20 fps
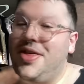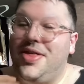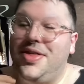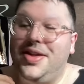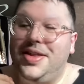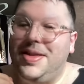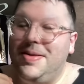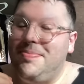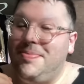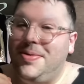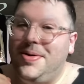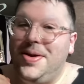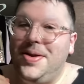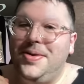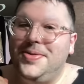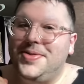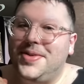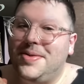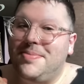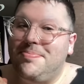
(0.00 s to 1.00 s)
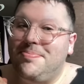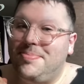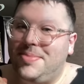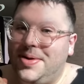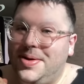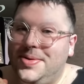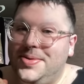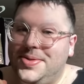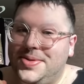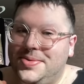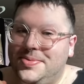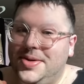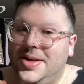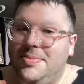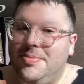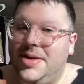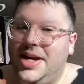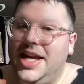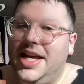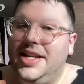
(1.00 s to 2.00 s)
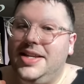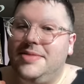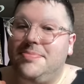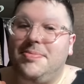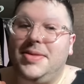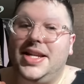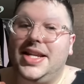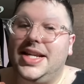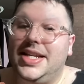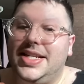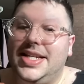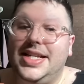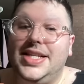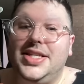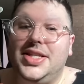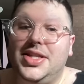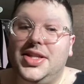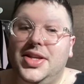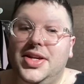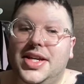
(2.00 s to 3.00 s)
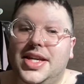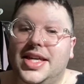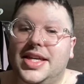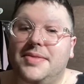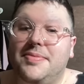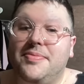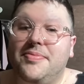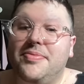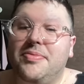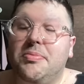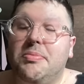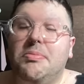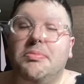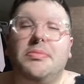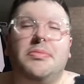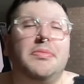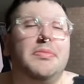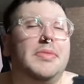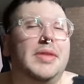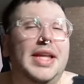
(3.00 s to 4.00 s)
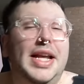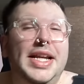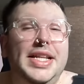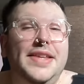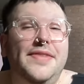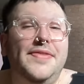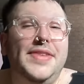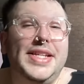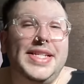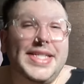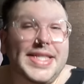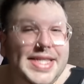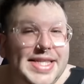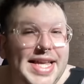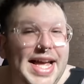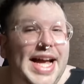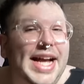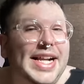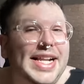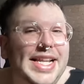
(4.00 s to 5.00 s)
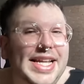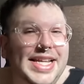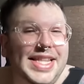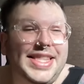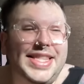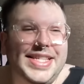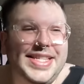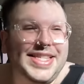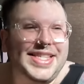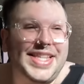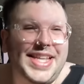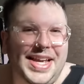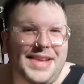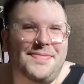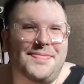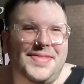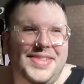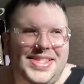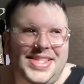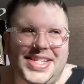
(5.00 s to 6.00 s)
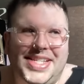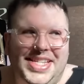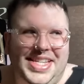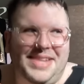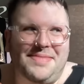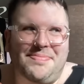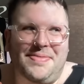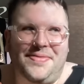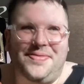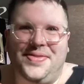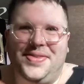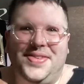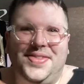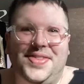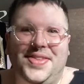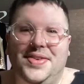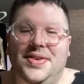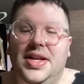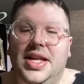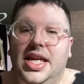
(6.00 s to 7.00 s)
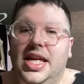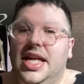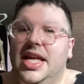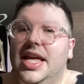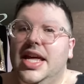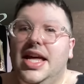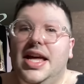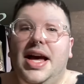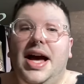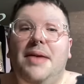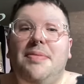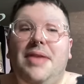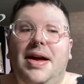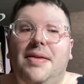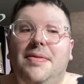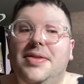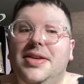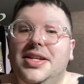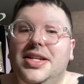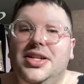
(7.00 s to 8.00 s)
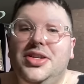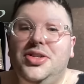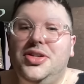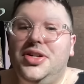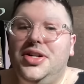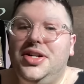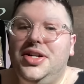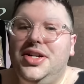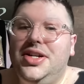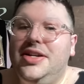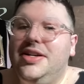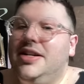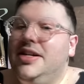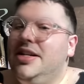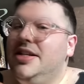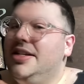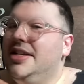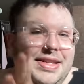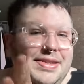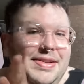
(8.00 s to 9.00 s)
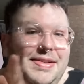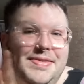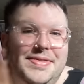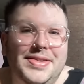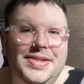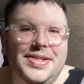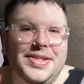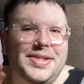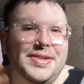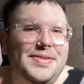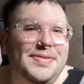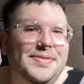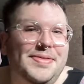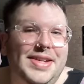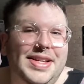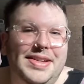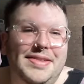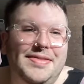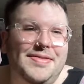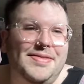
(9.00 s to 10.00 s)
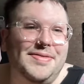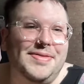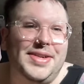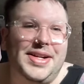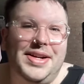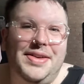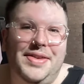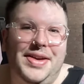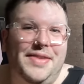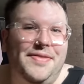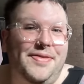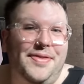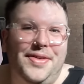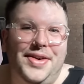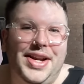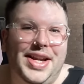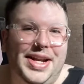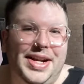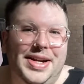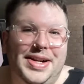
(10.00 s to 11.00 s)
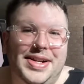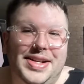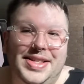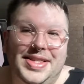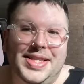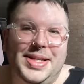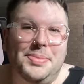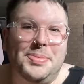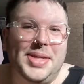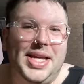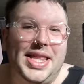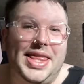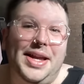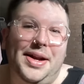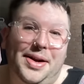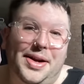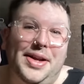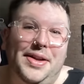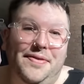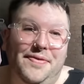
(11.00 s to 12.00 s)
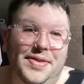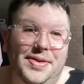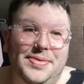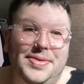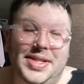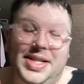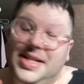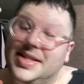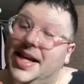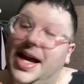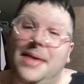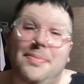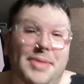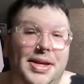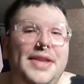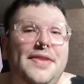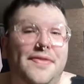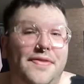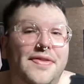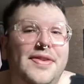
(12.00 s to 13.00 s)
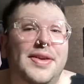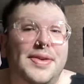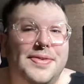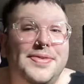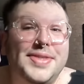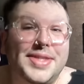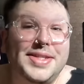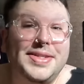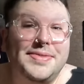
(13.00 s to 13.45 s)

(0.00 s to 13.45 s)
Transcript: the lip oils are post rebrand, but it does look kind of exactly the same as it did before. So I'm not really sure. Not really sure what we're going for here. It seems like they're confused because I'm confused.